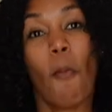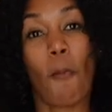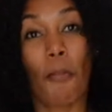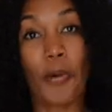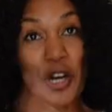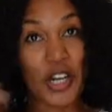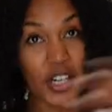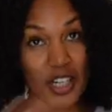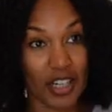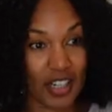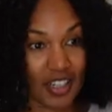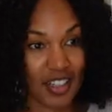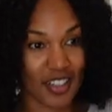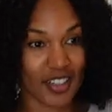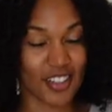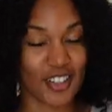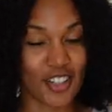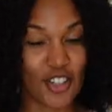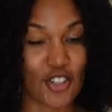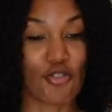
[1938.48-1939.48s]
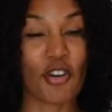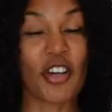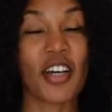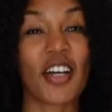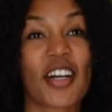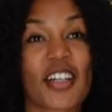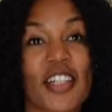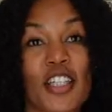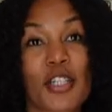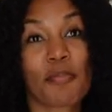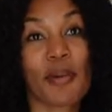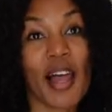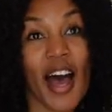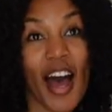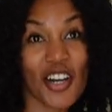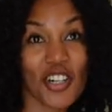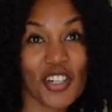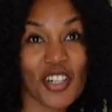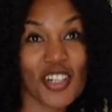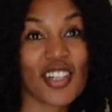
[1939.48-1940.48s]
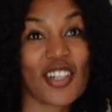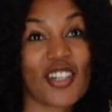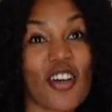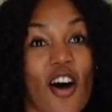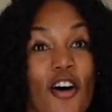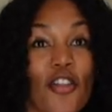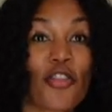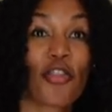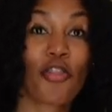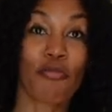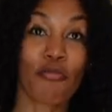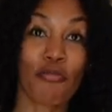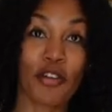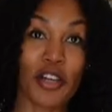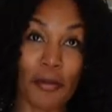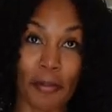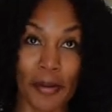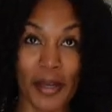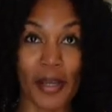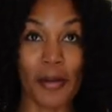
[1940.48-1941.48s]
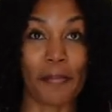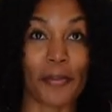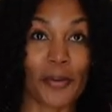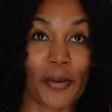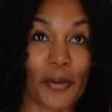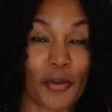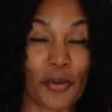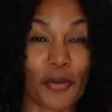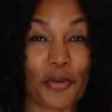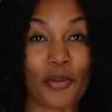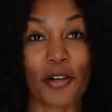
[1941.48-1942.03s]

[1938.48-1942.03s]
Bring! Drink splashes on three people who